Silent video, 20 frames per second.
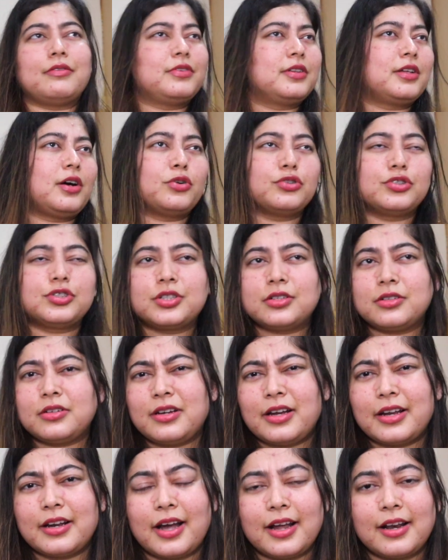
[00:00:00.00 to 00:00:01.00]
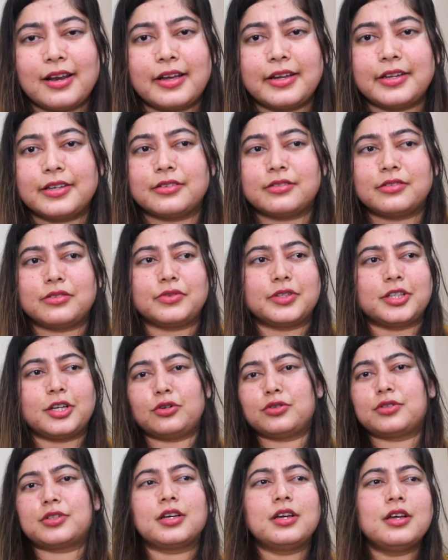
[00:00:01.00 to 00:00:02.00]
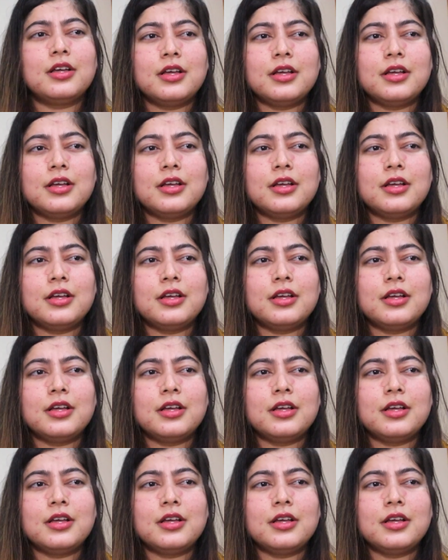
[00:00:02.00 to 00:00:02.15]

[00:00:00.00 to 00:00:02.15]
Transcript: without an eyeliner, without